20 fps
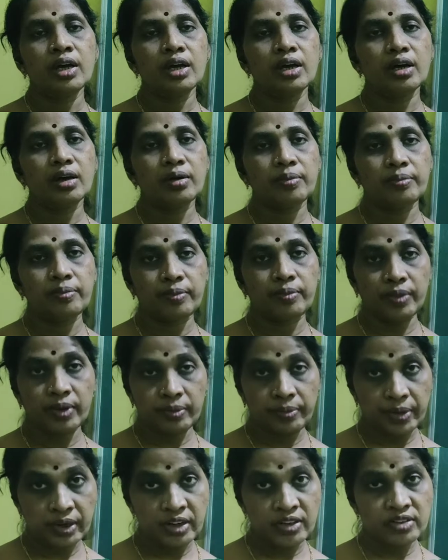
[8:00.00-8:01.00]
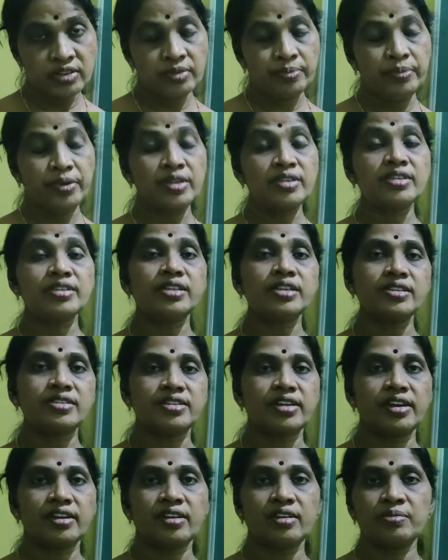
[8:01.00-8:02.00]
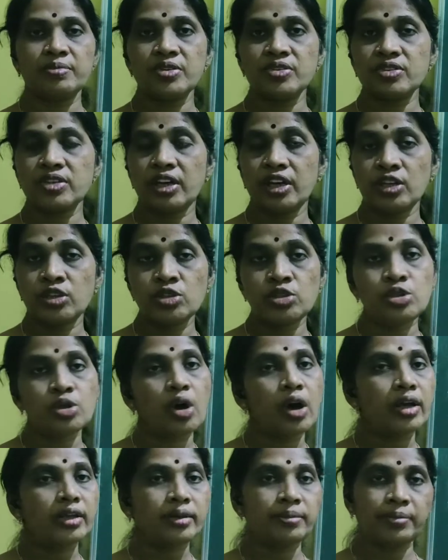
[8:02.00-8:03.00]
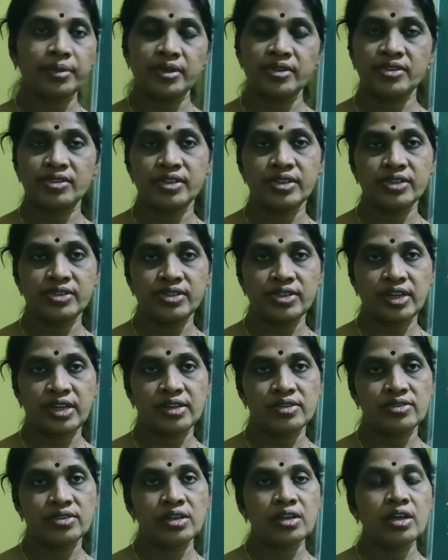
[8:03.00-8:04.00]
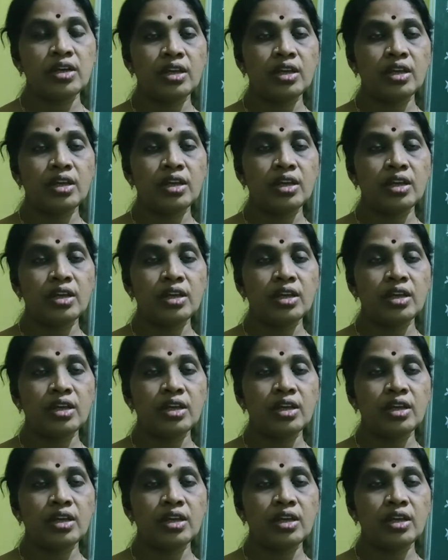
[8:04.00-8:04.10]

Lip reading: a princely state. It means they enjoy the princely states.